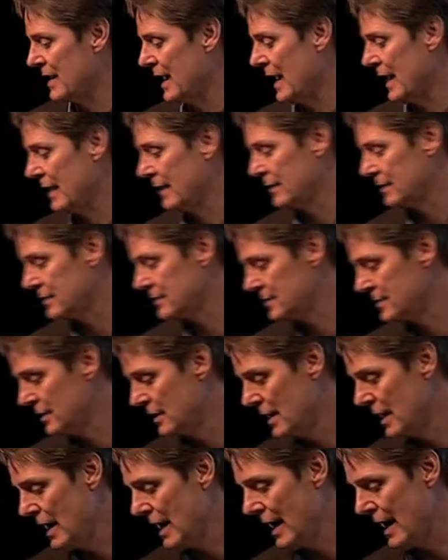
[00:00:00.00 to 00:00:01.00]
status
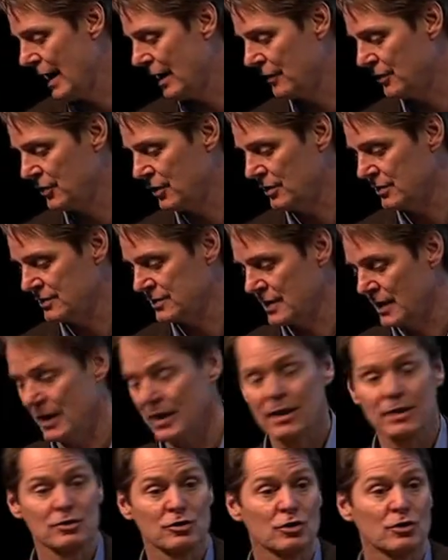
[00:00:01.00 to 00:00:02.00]
out there and
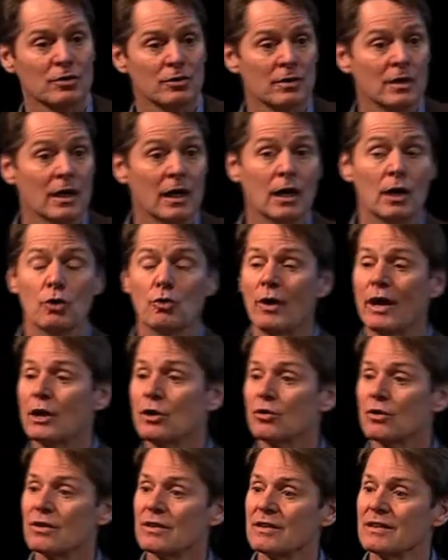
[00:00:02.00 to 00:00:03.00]
say, is there
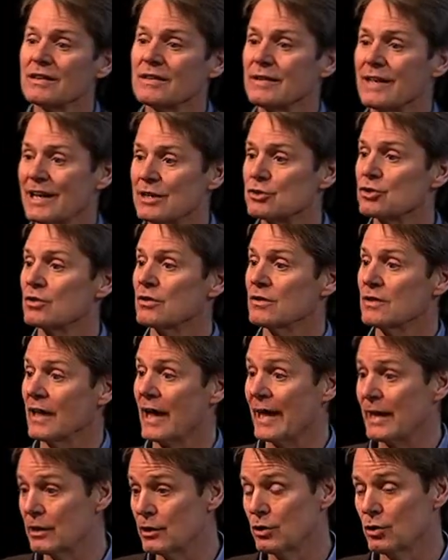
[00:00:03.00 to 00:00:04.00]
greater or lesser
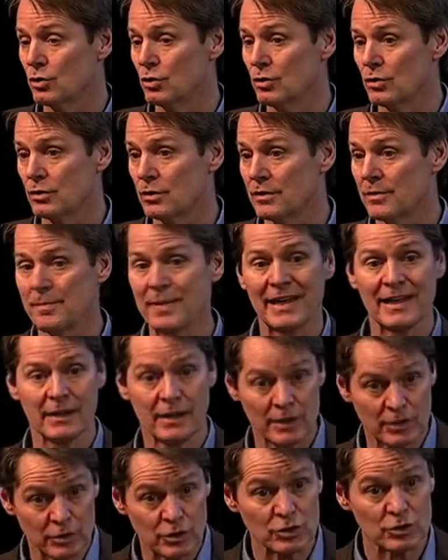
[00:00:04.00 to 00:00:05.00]
likelihood of being
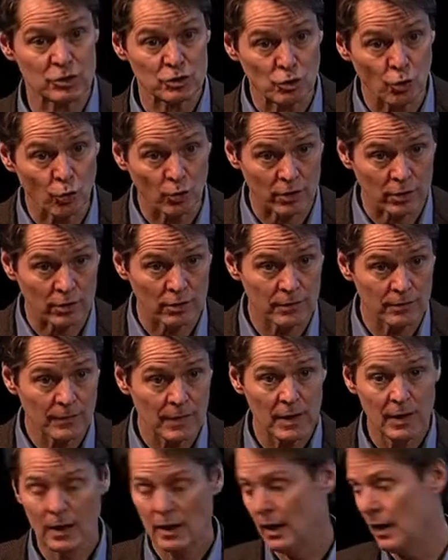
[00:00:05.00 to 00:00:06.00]
in a disorder,
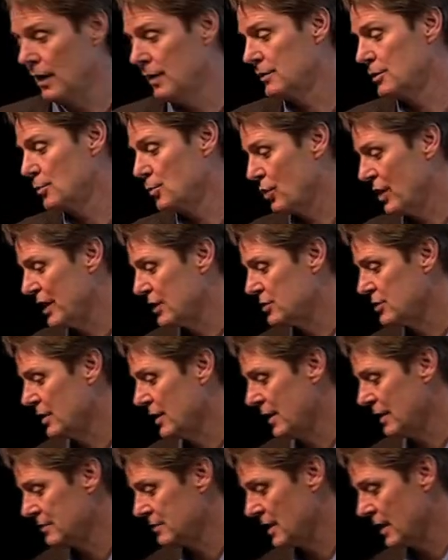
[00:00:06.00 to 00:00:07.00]

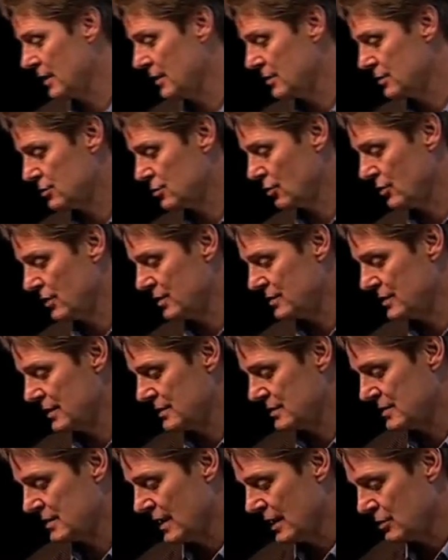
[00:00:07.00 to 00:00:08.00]
depression, anxiety disorders,
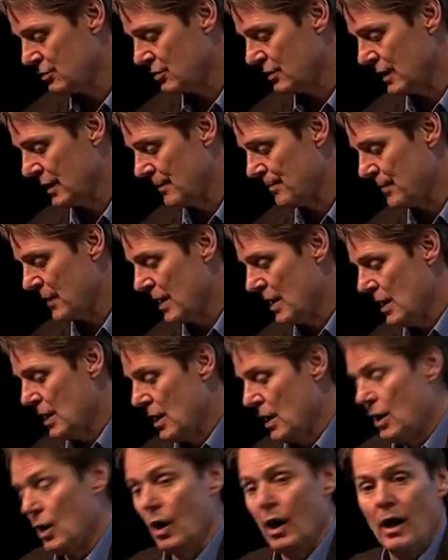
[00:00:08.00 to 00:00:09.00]
et cetera,
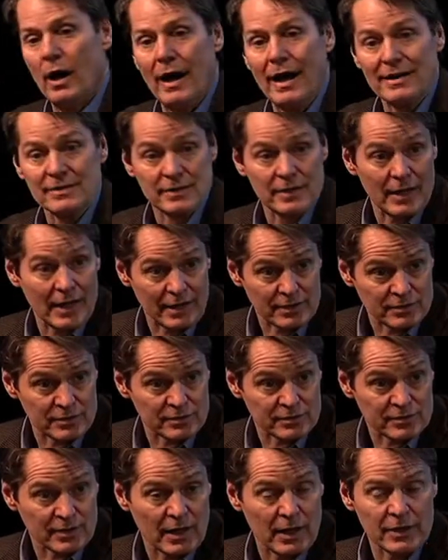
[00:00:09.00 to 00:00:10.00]
as an
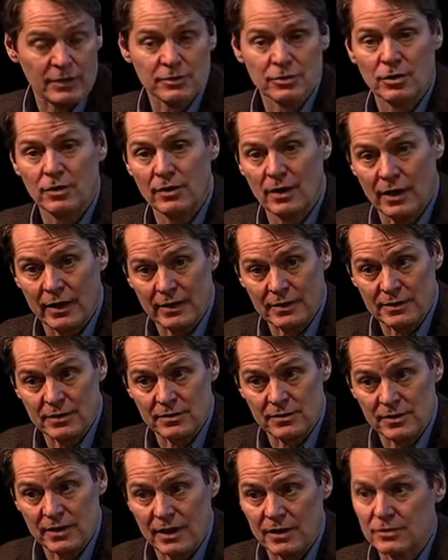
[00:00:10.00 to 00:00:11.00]
exerciser or
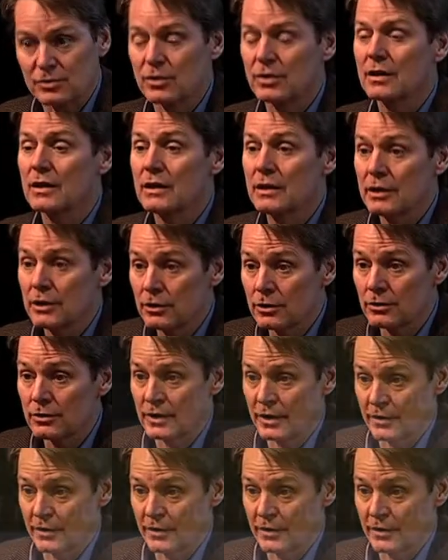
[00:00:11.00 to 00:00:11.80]
non-exerciser, clear